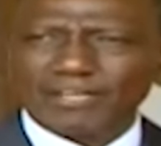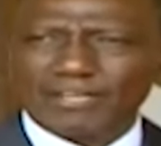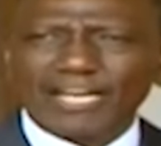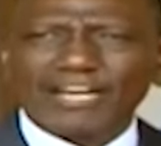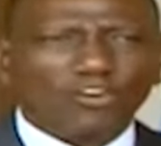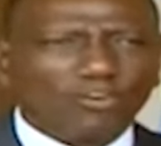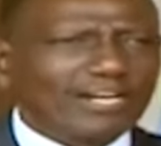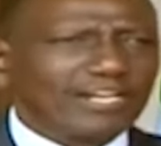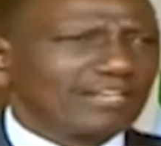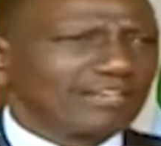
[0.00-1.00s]
And
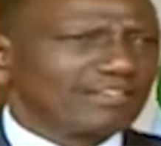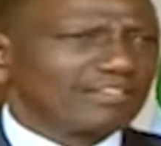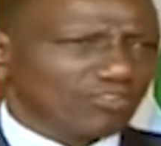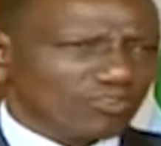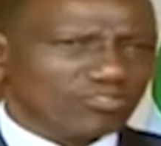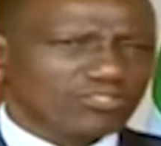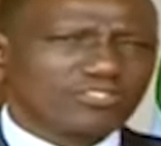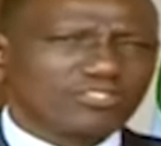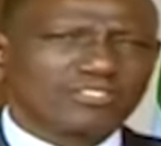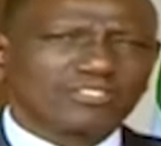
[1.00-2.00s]
lowering the cost
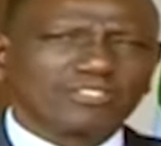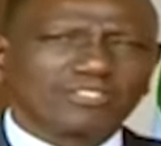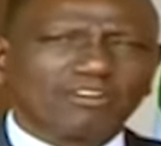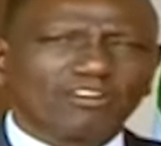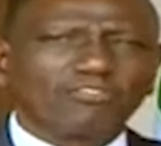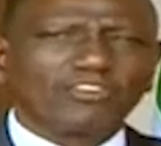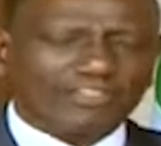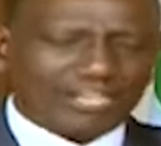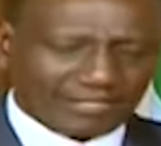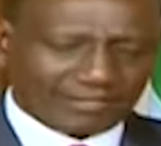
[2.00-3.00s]
of living.